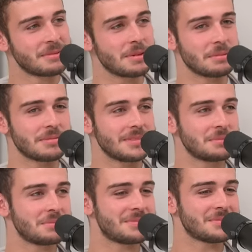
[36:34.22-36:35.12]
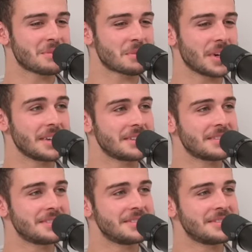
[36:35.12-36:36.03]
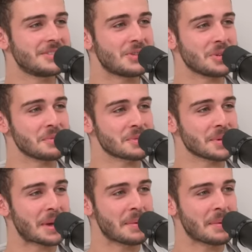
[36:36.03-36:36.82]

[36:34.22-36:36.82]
Well, three. Two of them are spaghetti